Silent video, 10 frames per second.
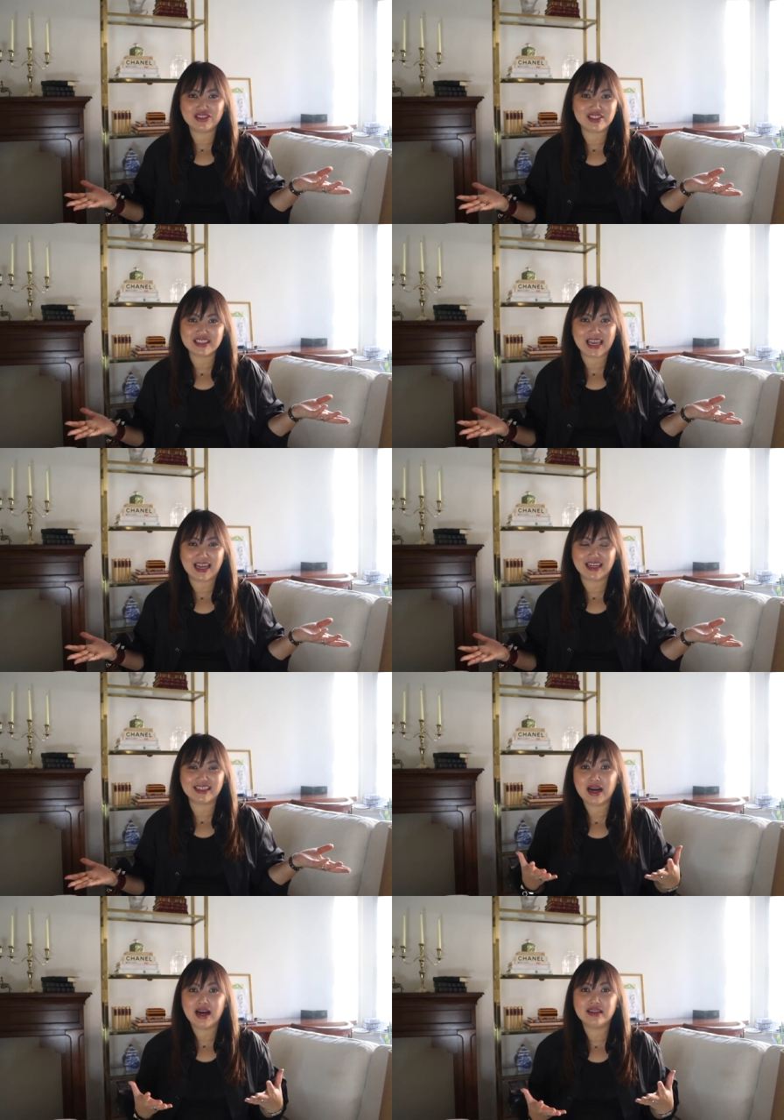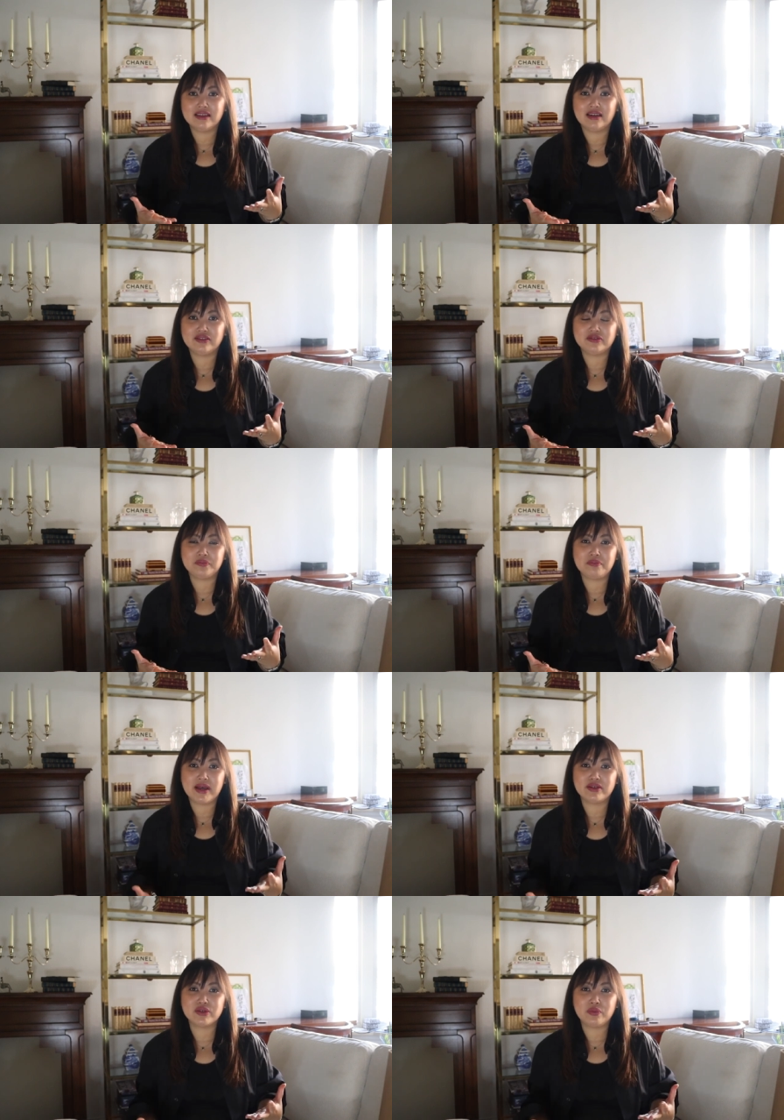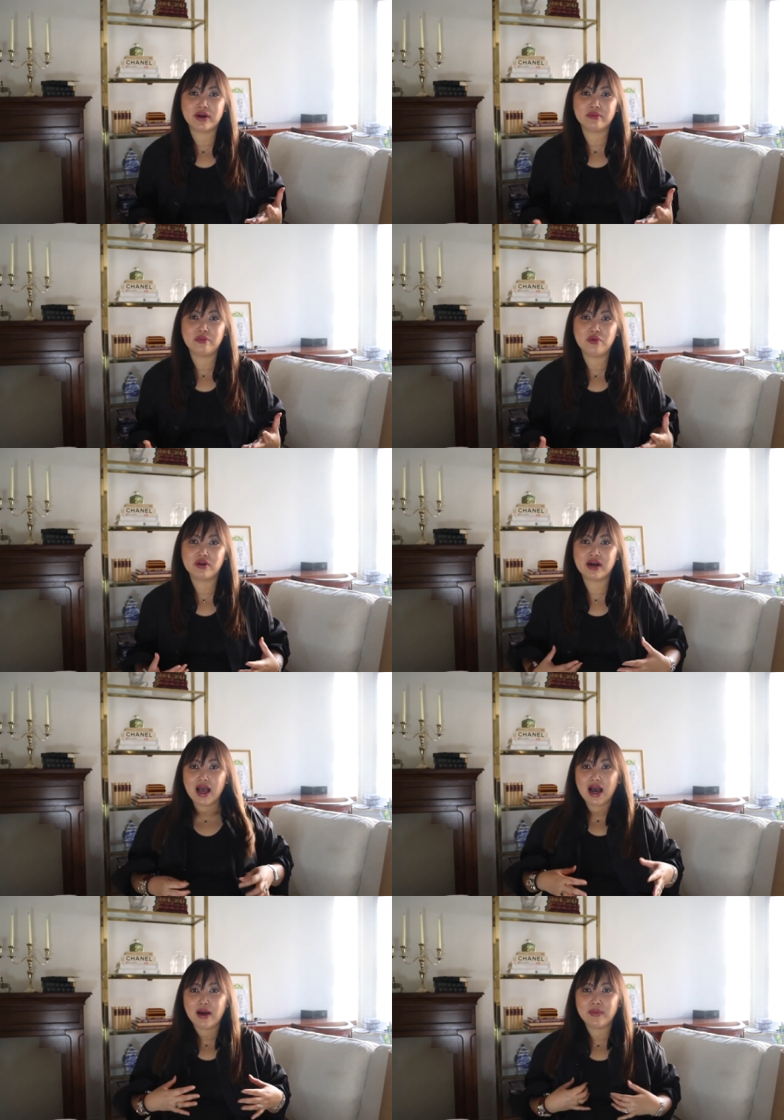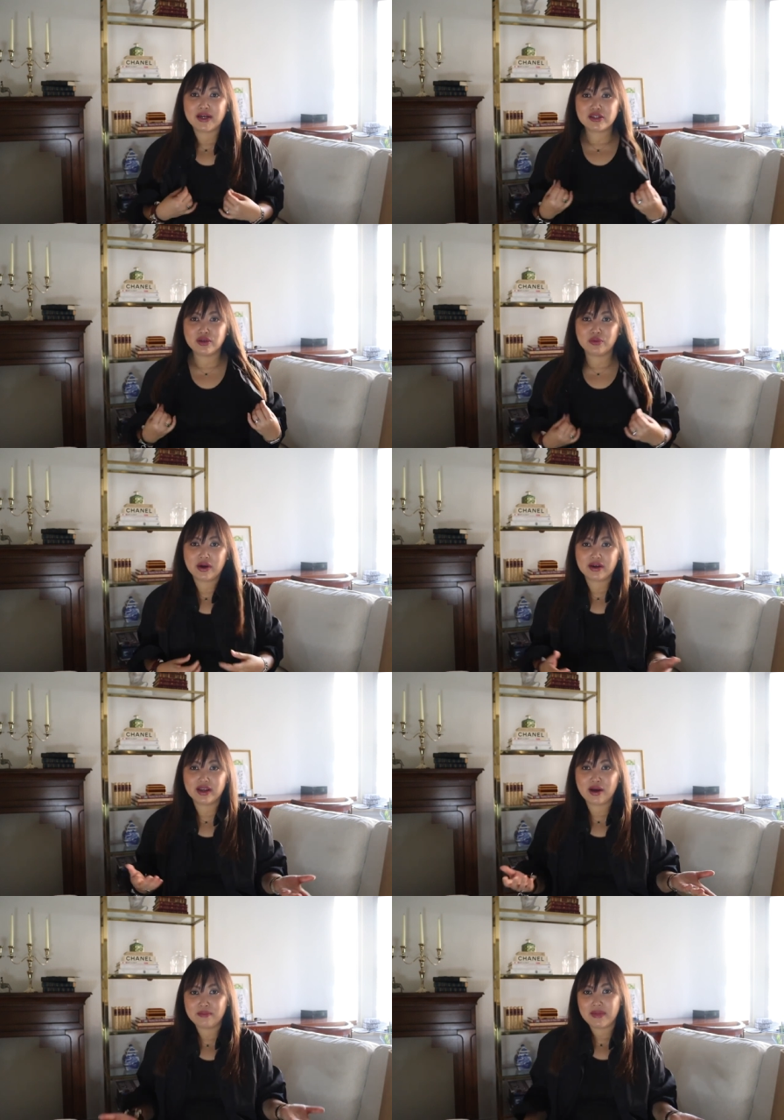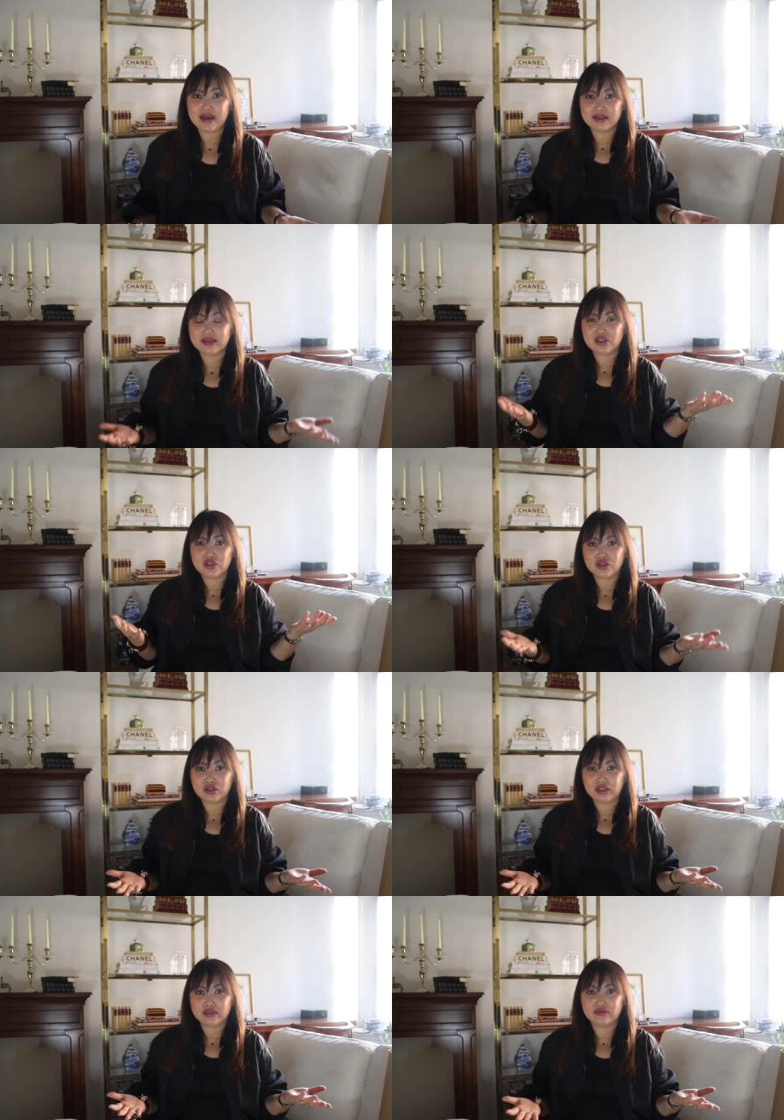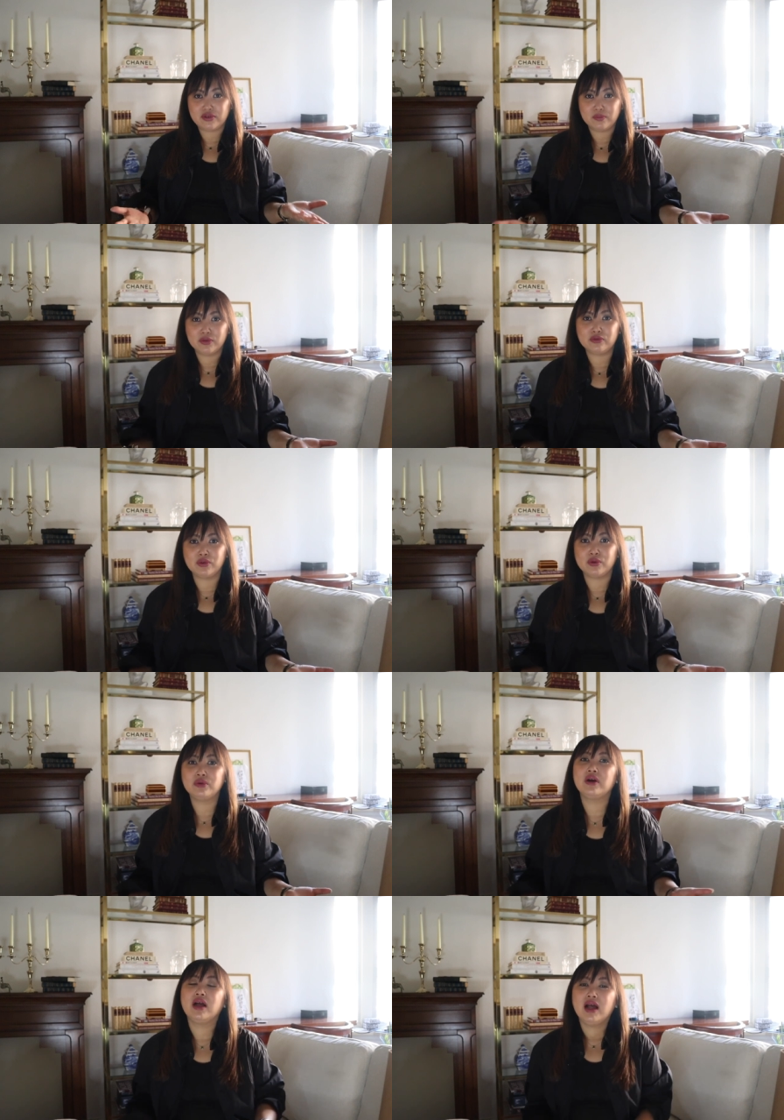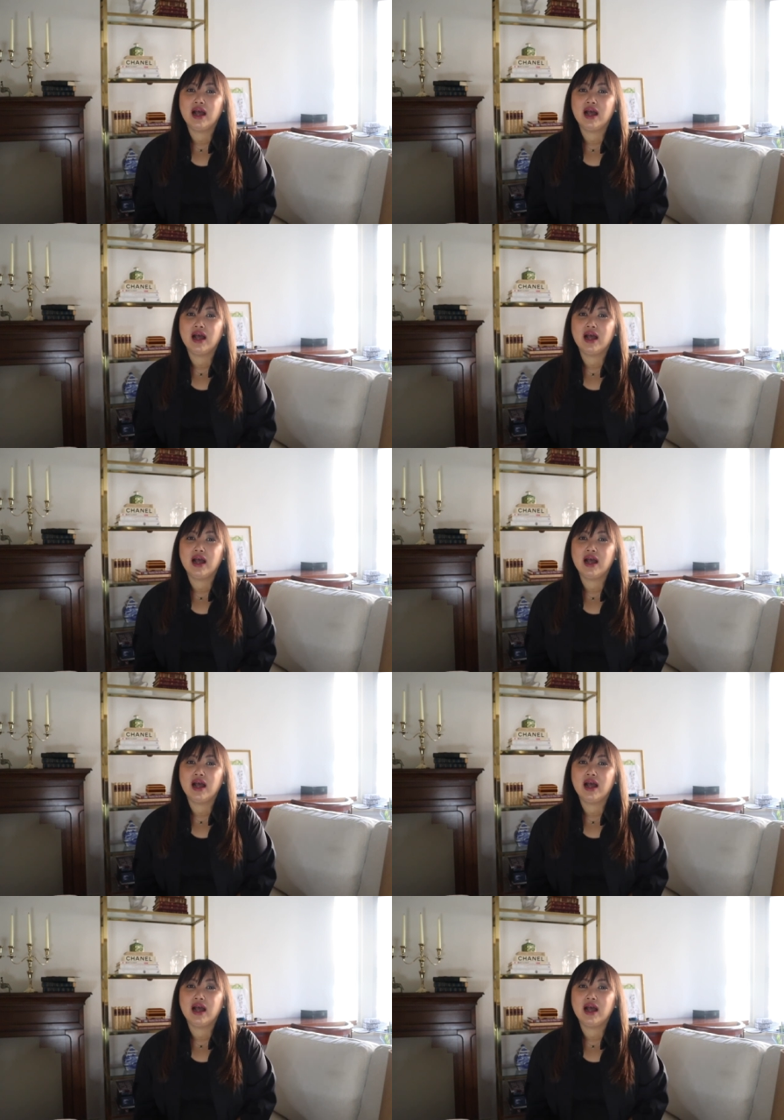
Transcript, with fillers: just get it i love men's wear more i'm actually wearing a men's shirt from the row